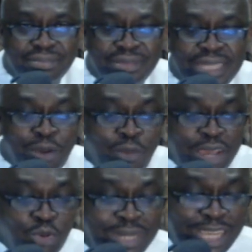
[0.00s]
Then when
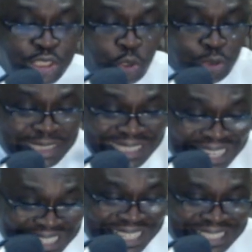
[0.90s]
you now
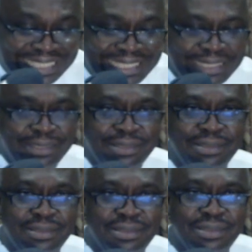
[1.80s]
sustain it
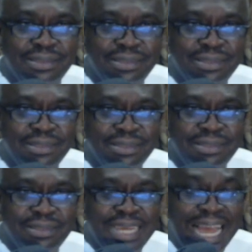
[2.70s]

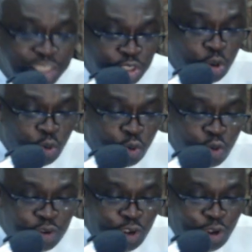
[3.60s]
as your
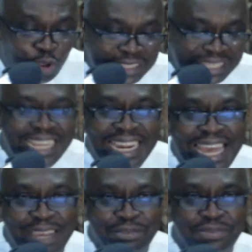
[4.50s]
own lot in
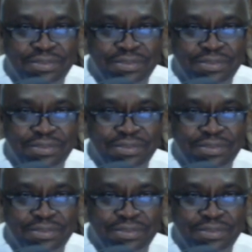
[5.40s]
life,